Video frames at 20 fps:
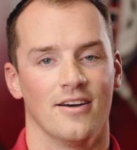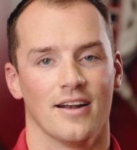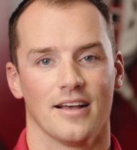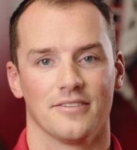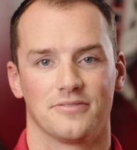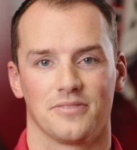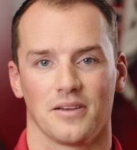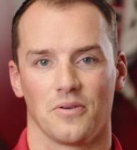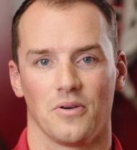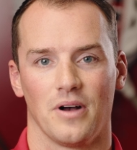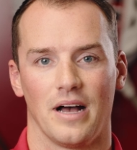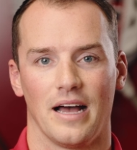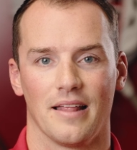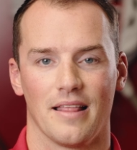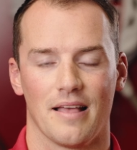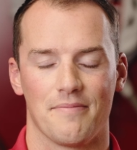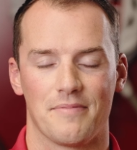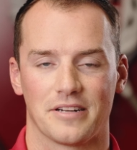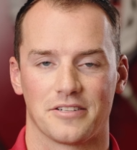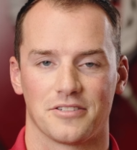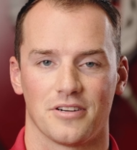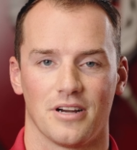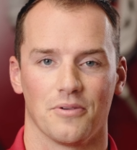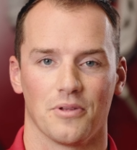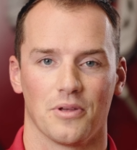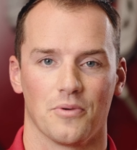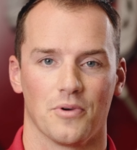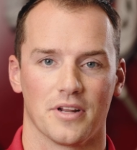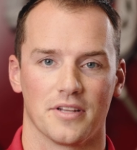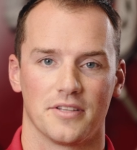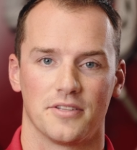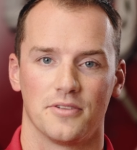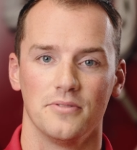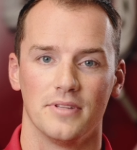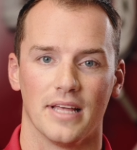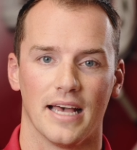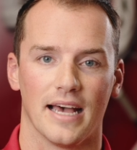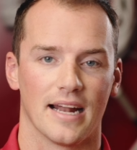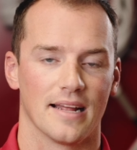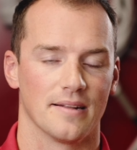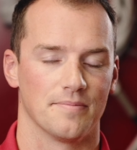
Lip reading: And I was like, well, I'm not sure I really want to do that.